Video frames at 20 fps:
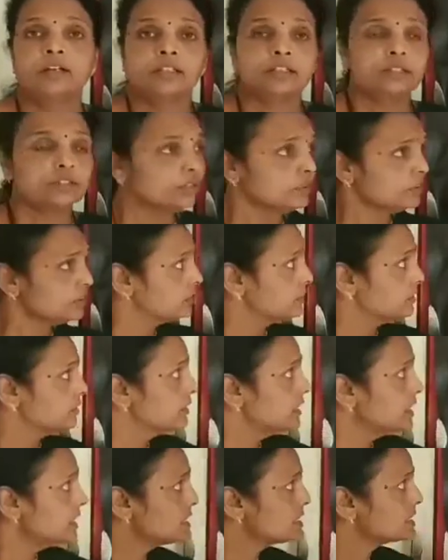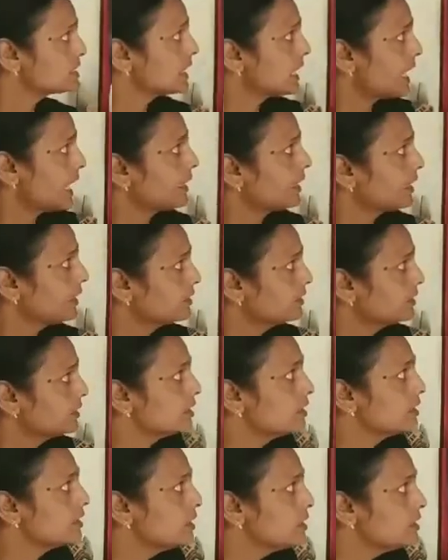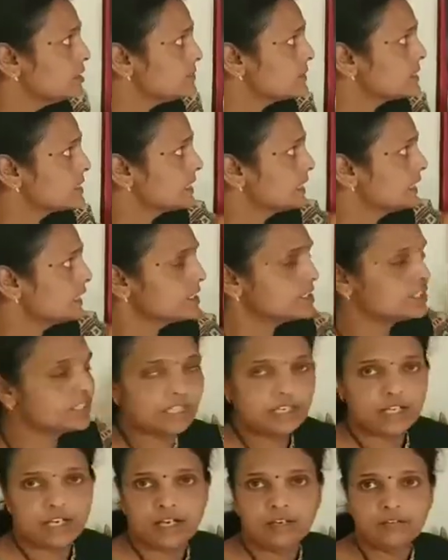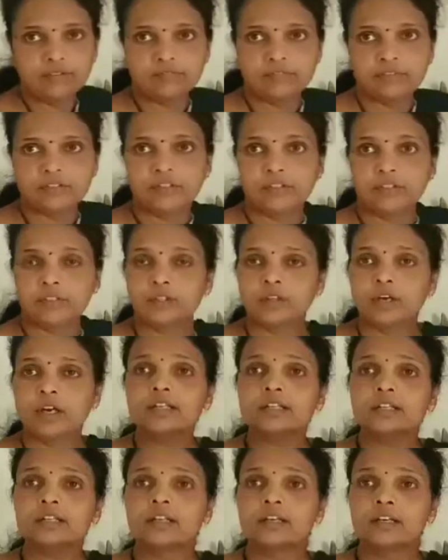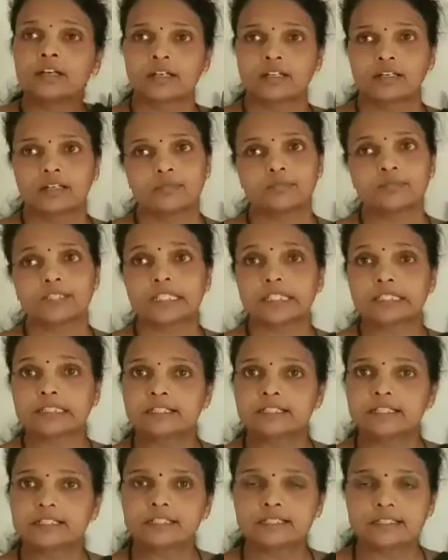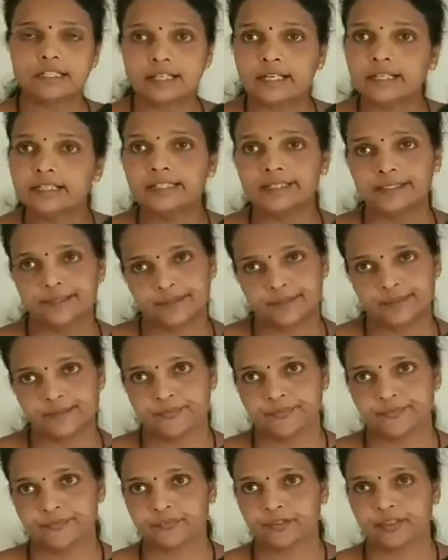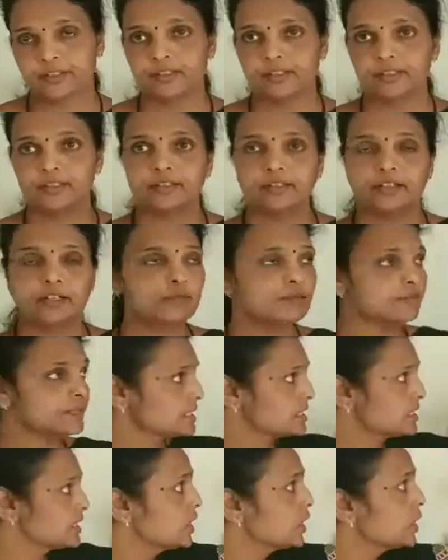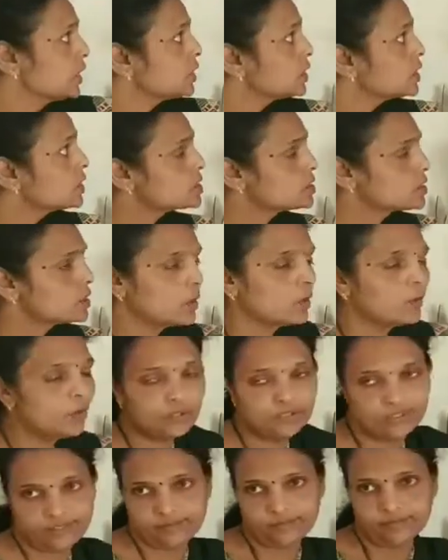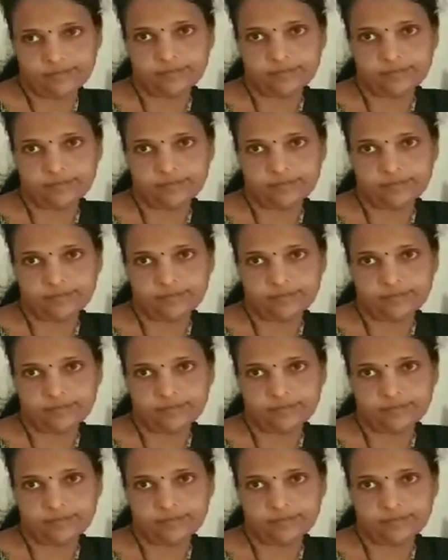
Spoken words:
So this character comes in a giraffe, not comes it is suddenly. It comes slowly.